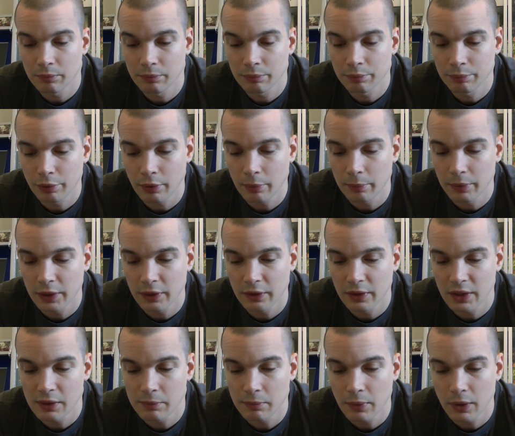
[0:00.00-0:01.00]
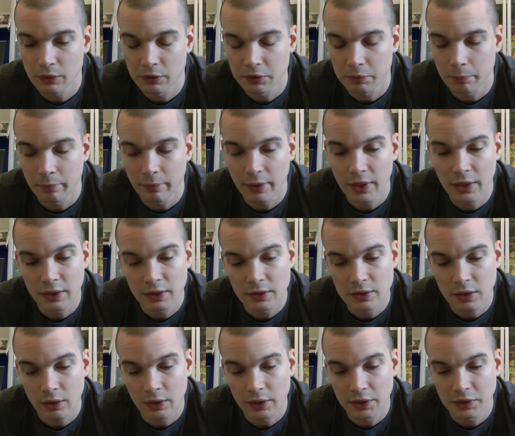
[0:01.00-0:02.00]
probably the most mint
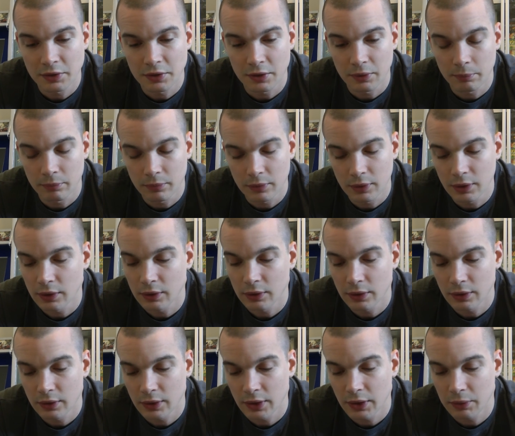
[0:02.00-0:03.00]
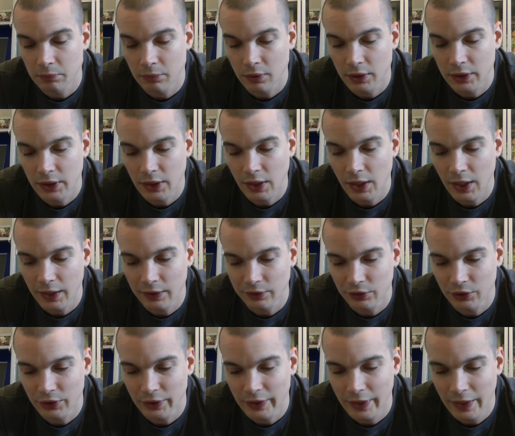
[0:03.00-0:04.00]
item in my
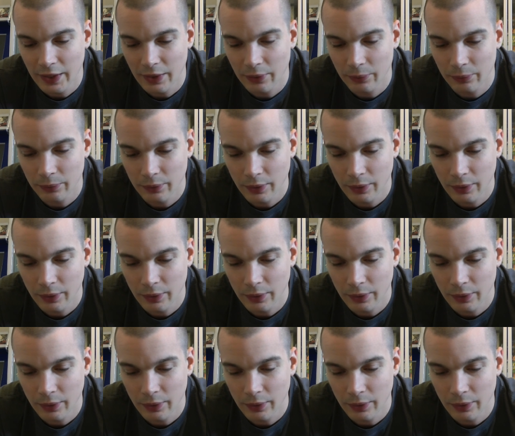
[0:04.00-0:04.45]
collection now,